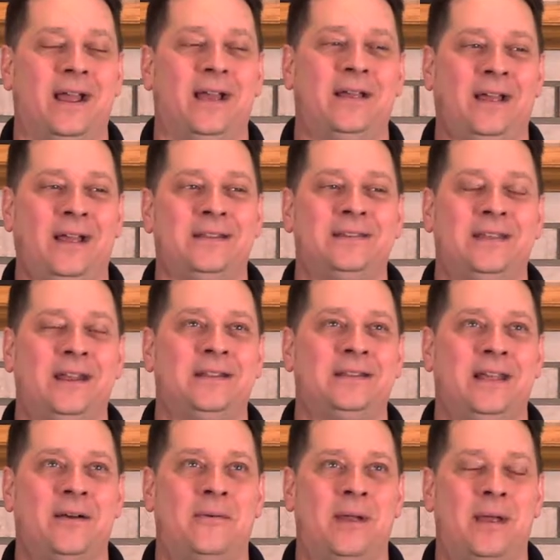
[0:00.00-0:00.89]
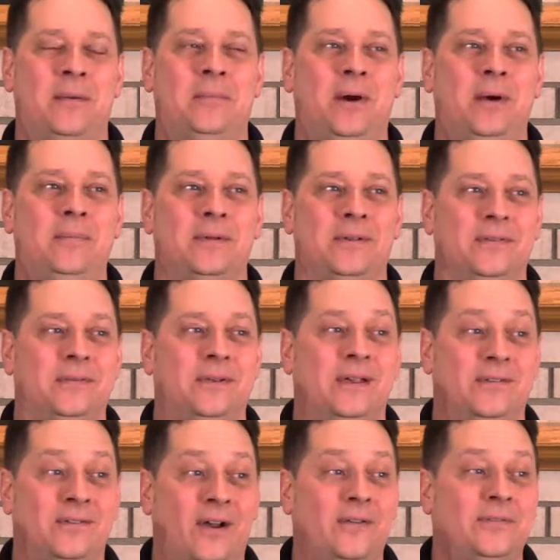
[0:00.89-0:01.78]
I, I said it that way on purpose
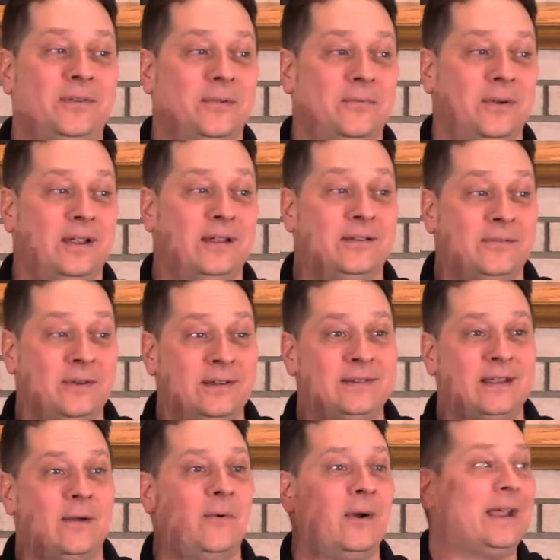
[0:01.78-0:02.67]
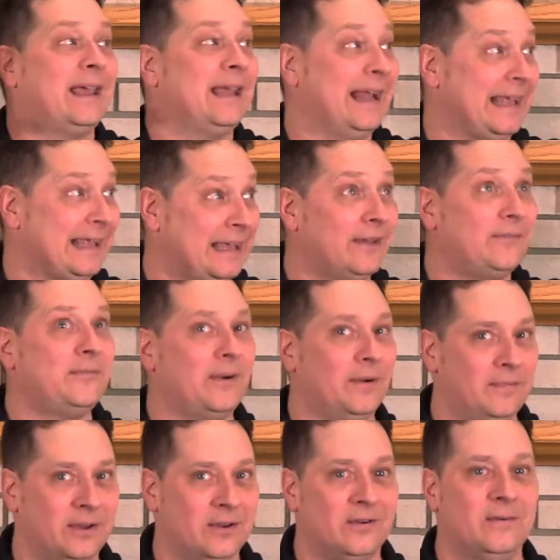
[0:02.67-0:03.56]
because often we, we say, What can I get
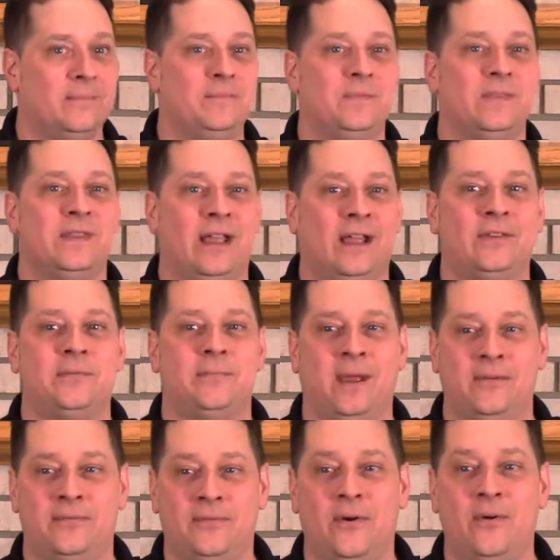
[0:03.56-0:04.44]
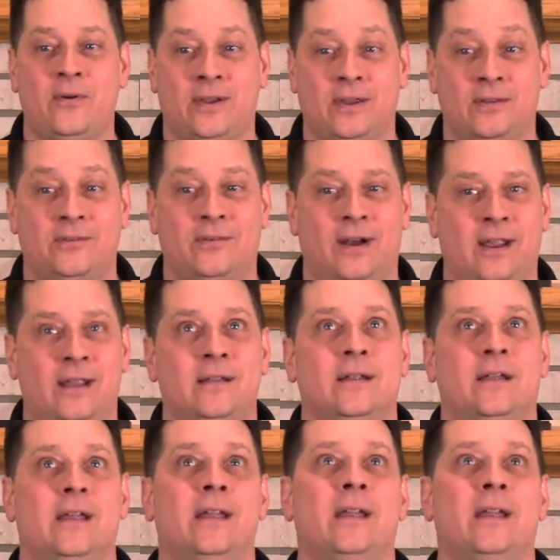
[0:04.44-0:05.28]
from you? That's my focus, right?